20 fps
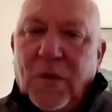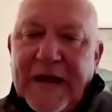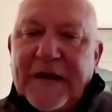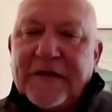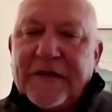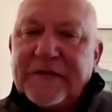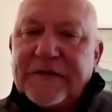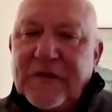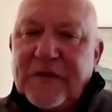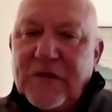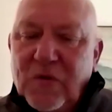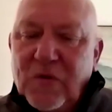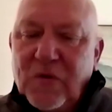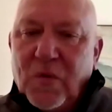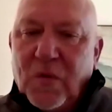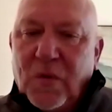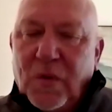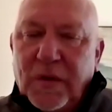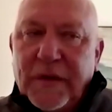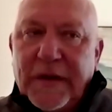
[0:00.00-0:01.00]
That is
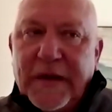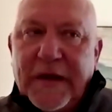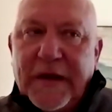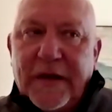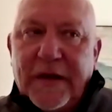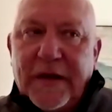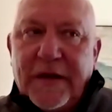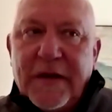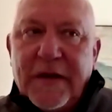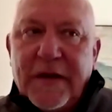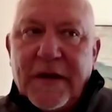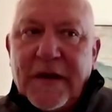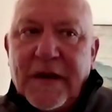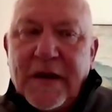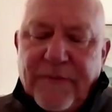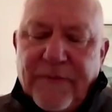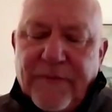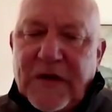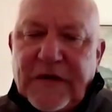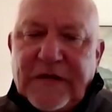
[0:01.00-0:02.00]
cool. And
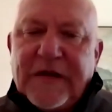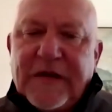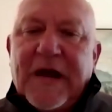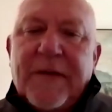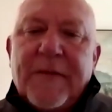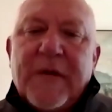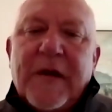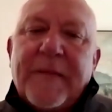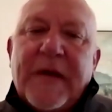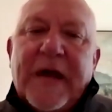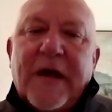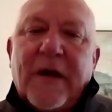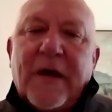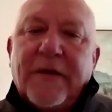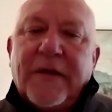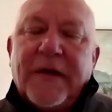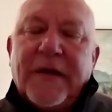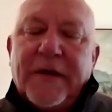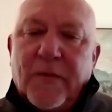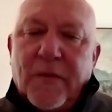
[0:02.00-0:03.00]
every time I'm
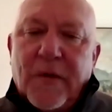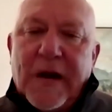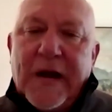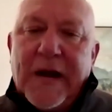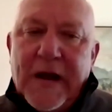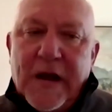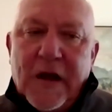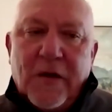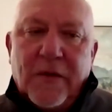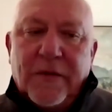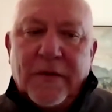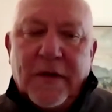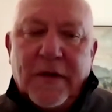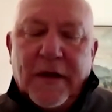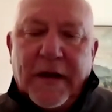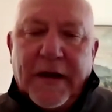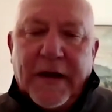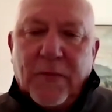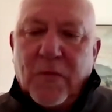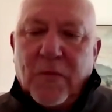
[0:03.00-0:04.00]
out and around,
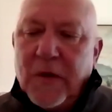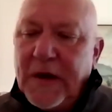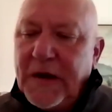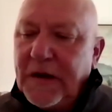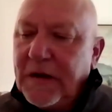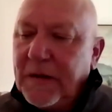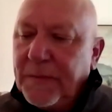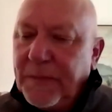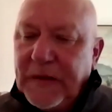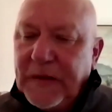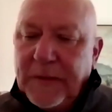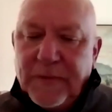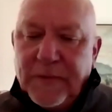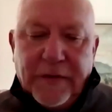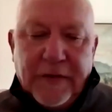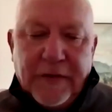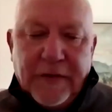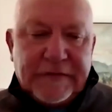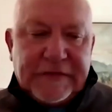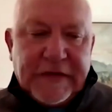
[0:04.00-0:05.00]
I run into people
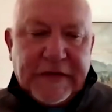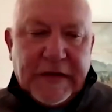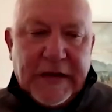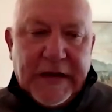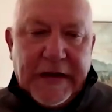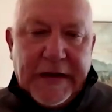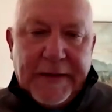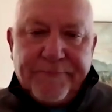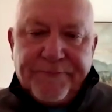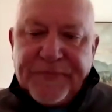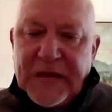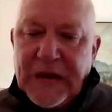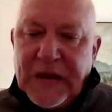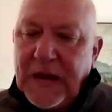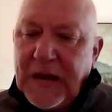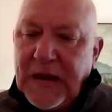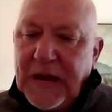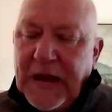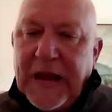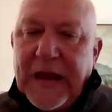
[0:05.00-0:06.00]
that say,
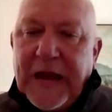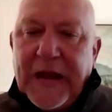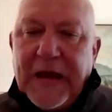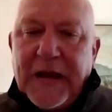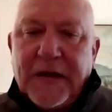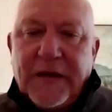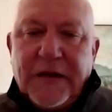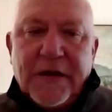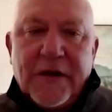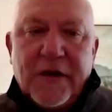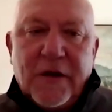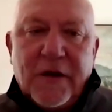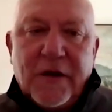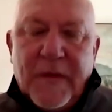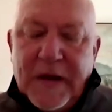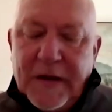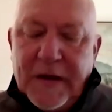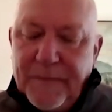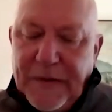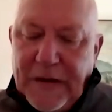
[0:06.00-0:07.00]
hey,
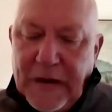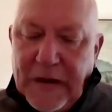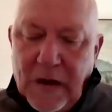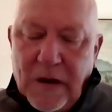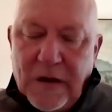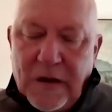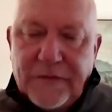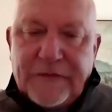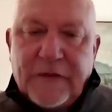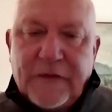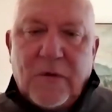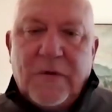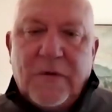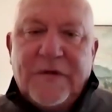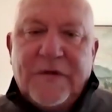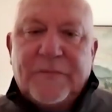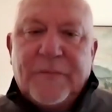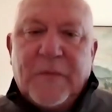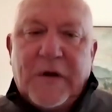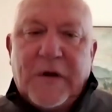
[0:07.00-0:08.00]
my parents
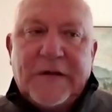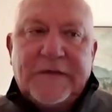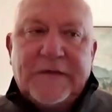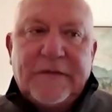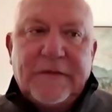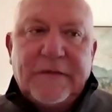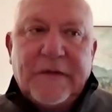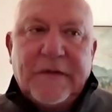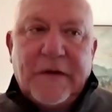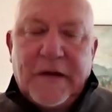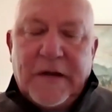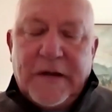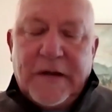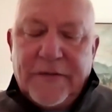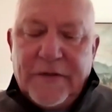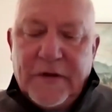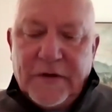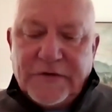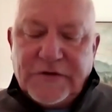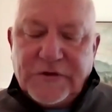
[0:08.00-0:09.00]
always bought
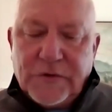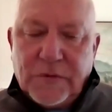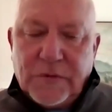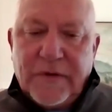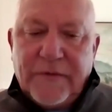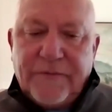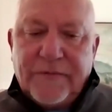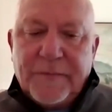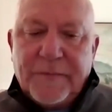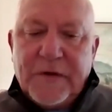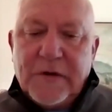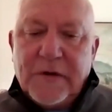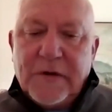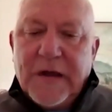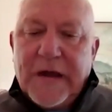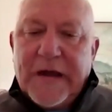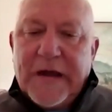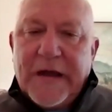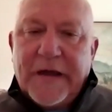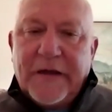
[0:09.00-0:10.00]
their jewelry from you
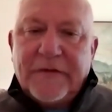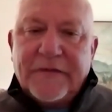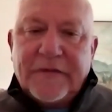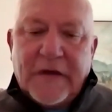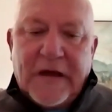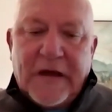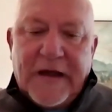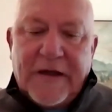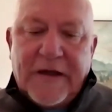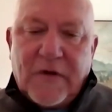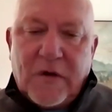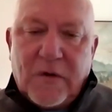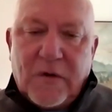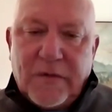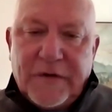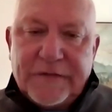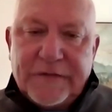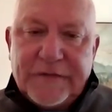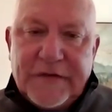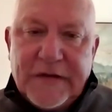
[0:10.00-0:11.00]
guys. I've
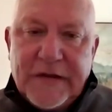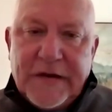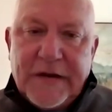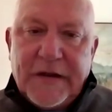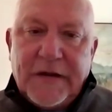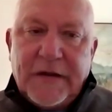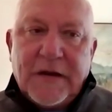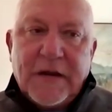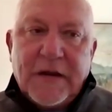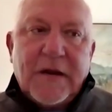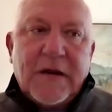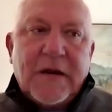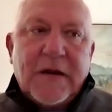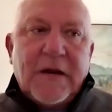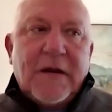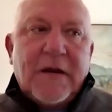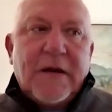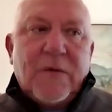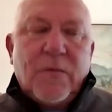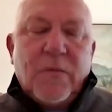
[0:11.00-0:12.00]
always done it.
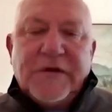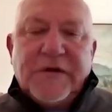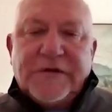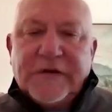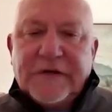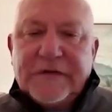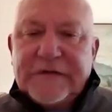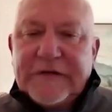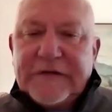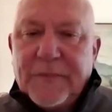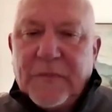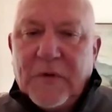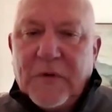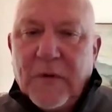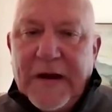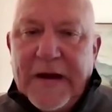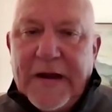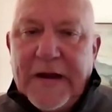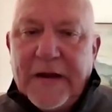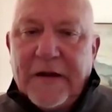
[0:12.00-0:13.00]
We just
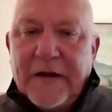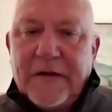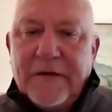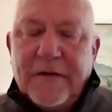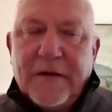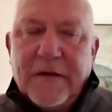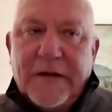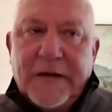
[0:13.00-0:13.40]
upgraded